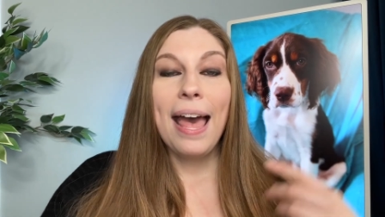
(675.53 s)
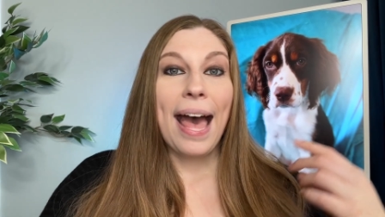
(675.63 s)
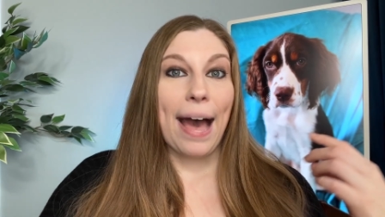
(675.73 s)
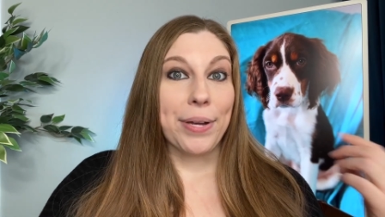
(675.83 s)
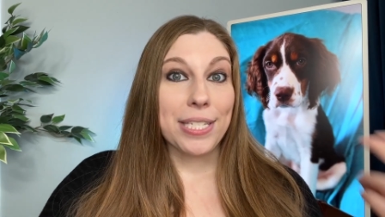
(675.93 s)

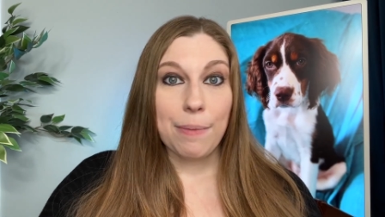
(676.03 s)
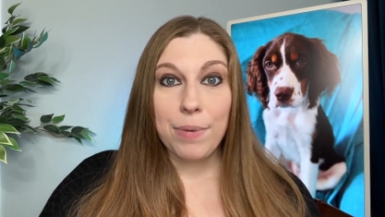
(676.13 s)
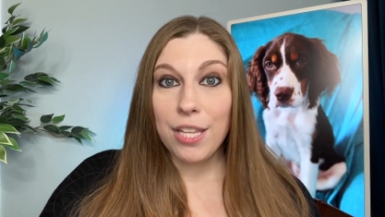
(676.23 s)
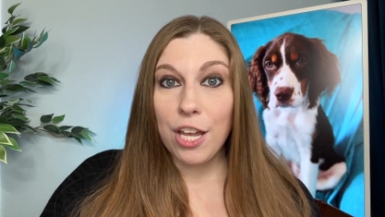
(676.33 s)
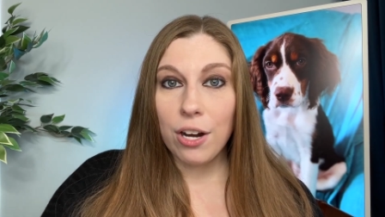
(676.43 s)
how
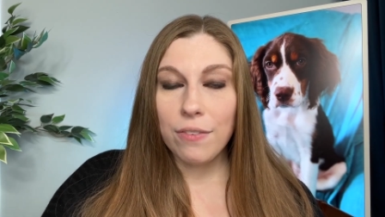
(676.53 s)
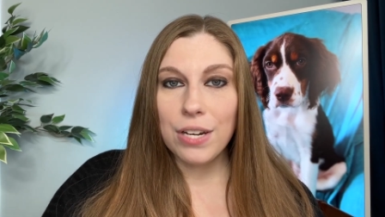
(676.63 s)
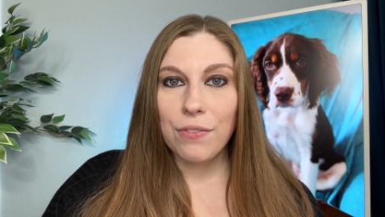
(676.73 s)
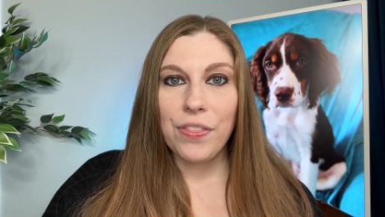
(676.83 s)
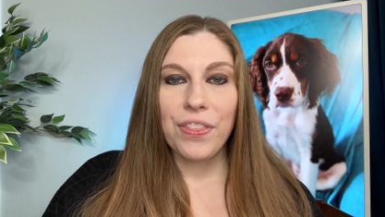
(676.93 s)
accepting they are of
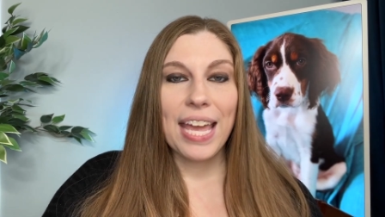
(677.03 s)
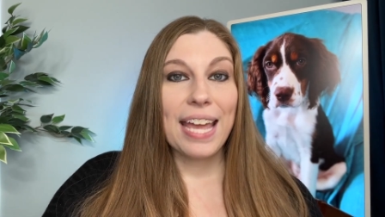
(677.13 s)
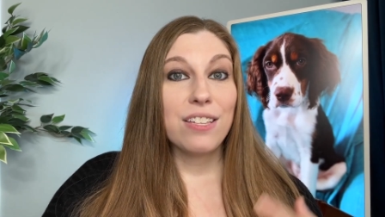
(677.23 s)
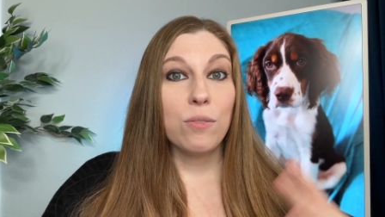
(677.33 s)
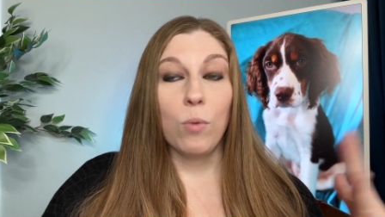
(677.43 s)
different
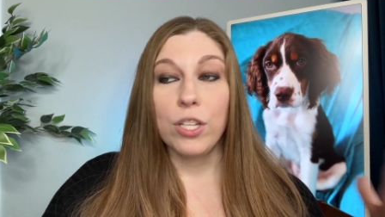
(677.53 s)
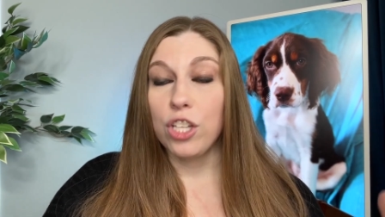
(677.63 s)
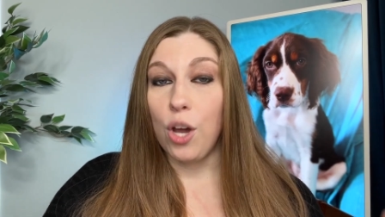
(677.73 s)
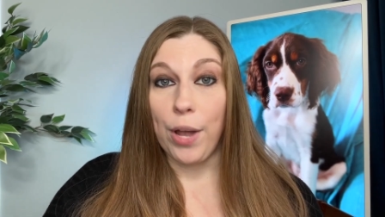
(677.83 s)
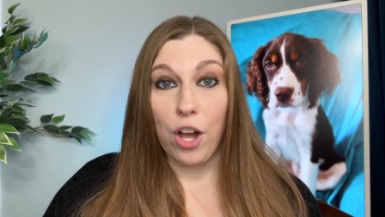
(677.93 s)
things, what's
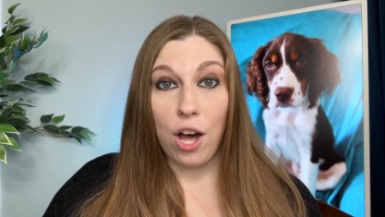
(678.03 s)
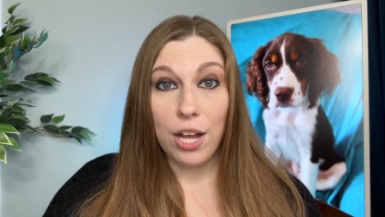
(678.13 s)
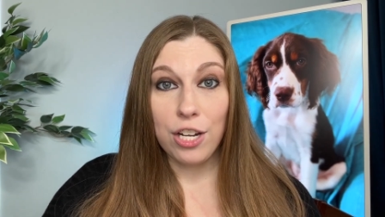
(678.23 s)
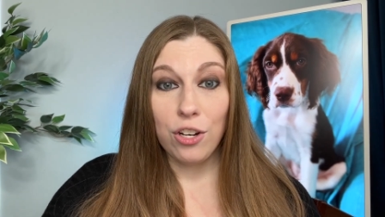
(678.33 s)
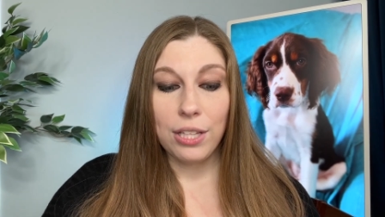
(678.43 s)
going
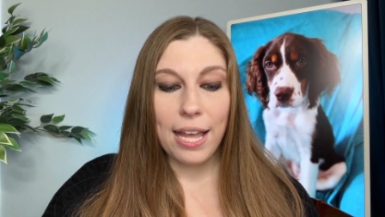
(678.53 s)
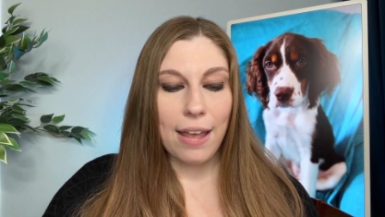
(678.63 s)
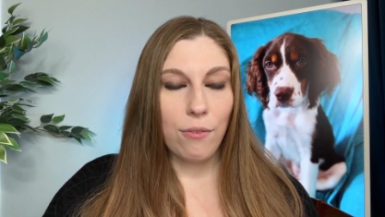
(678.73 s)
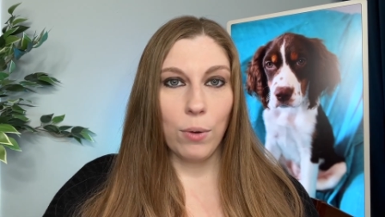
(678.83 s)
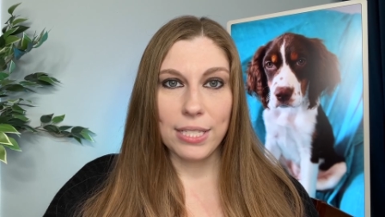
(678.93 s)
on in your
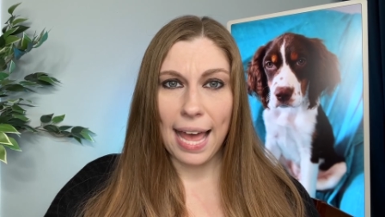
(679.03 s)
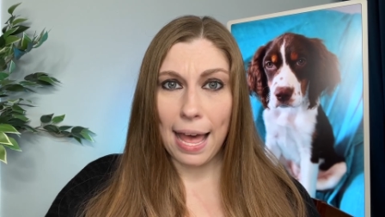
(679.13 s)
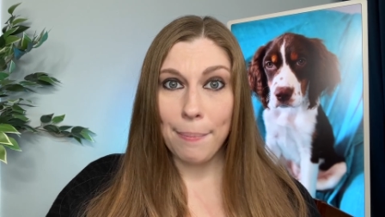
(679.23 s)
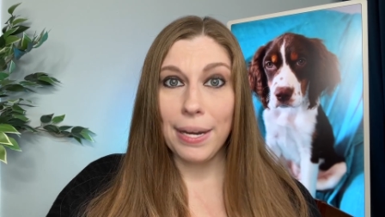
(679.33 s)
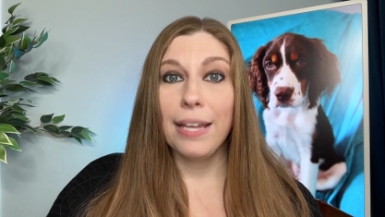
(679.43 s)
life, what's
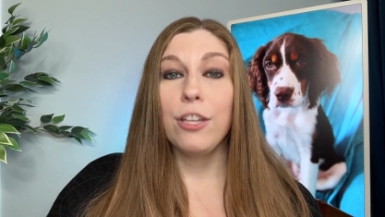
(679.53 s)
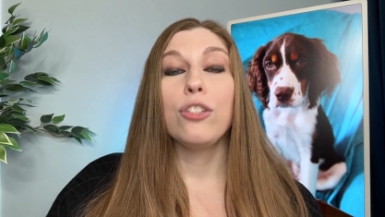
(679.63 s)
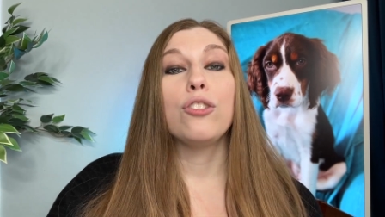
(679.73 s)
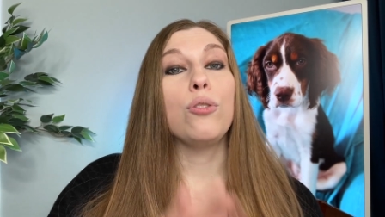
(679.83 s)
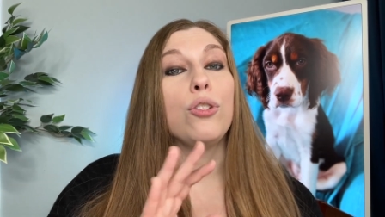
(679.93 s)
happening.
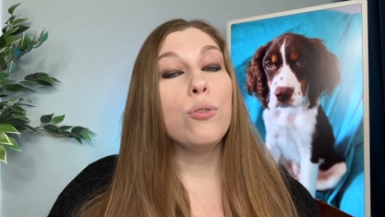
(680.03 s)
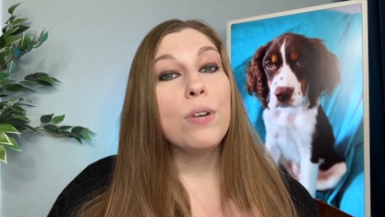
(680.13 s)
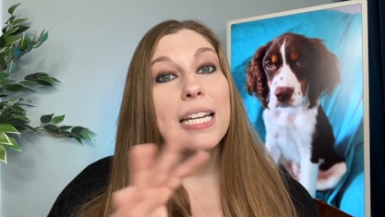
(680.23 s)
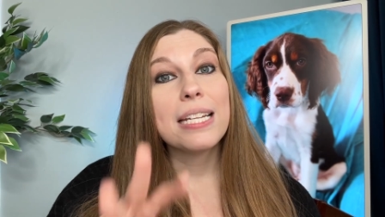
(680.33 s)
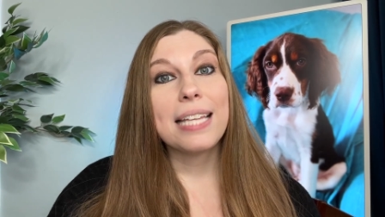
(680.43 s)
So you
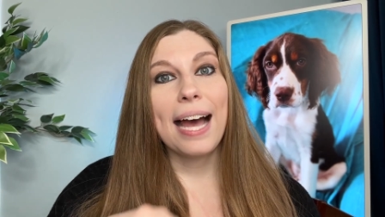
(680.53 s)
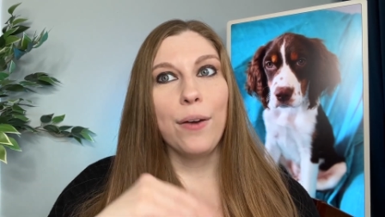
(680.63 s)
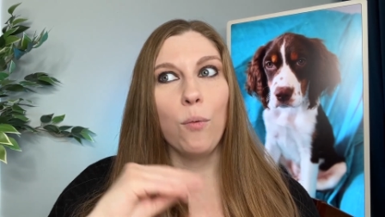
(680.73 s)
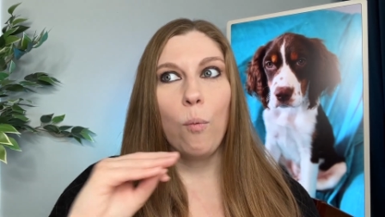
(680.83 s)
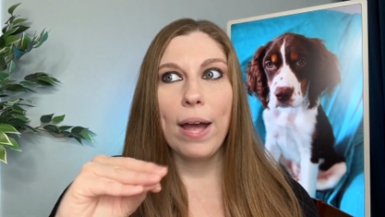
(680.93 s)
can
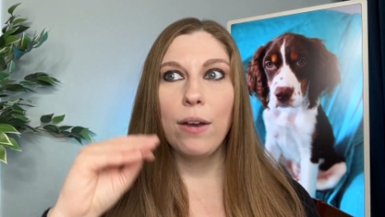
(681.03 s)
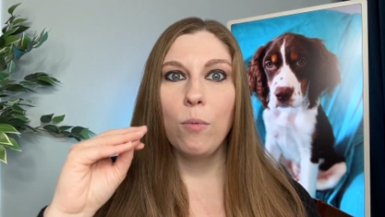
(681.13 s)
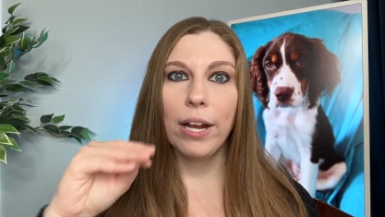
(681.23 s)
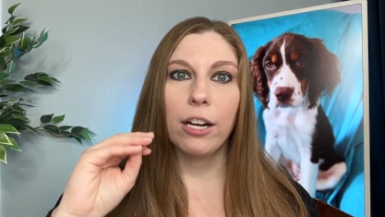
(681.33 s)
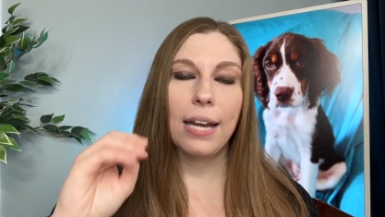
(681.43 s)
decide when,
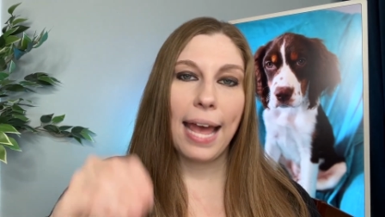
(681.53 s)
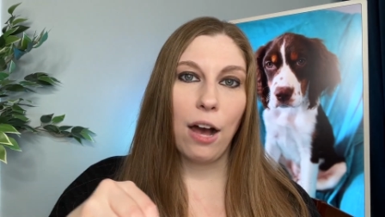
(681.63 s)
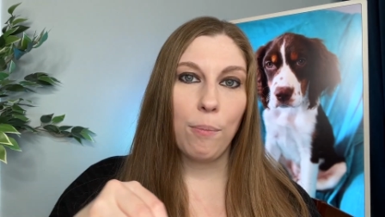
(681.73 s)
where, and how